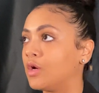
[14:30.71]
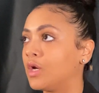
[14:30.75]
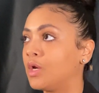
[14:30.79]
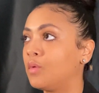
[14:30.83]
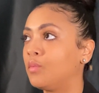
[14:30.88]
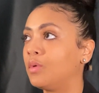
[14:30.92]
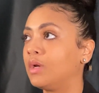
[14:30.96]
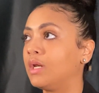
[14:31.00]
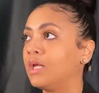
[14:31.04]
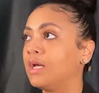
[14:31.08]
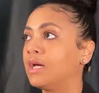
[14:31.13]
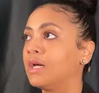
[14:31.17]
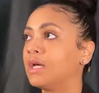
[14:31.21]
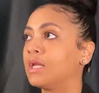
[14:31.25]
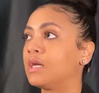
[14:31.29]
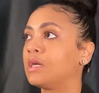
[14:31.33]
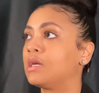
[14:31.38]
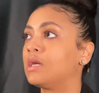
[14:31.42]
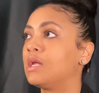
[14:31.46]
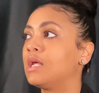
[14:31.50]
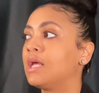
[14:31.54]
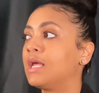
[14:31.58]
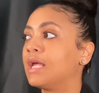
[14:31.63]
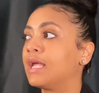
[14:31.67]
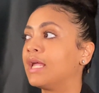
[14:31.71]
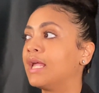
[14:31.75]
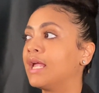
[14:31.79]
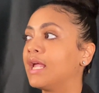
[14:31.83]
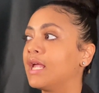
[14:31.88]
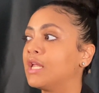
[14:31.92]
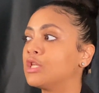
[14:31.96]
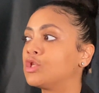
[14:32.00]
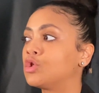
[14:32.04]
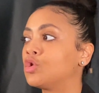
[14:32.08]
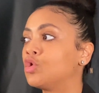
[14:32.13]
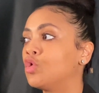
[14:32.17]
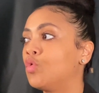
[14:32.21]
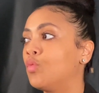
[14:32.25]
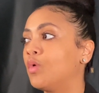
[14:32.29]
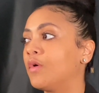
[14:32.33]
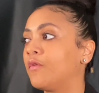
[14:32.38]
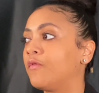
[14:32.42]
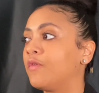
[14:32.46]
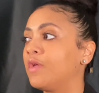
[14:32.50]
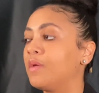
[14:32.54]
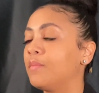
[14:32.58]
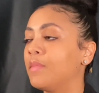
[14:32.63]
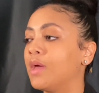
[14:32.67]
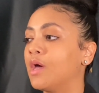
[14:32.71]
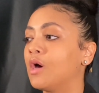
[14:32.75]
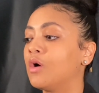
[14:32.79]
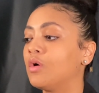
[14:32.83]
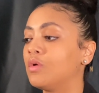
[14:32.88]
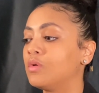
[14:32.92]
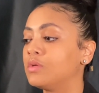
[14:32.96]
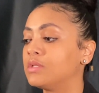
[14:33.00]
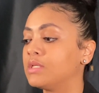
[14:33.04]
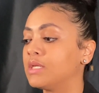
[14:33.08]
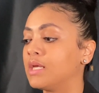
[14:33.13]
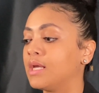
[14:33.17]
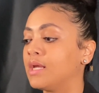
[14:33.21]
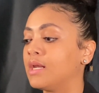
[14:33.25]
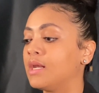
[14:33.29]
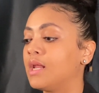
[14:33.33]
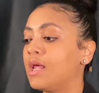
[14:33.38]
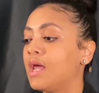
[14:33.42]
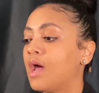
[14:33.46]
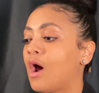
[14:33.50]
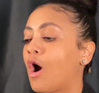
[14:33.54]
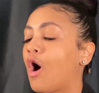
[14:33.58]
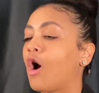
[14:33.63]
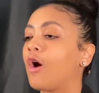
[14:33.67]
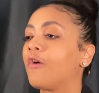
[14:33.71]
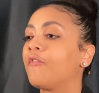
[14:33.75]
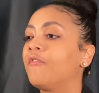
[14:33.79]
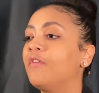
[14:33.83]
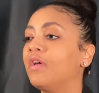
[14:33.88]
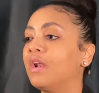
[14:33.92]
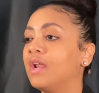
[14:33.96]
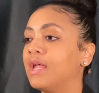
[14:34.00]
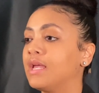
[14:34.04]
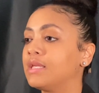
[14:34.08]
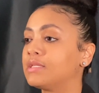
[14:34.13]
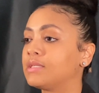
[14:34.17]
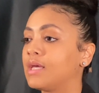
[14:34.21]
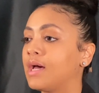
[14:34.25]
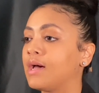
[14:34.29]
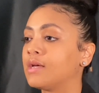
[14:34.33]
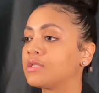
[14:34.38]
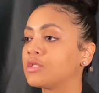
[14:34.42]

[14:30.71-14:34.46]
He really couldn't get in tune with females and our feelings.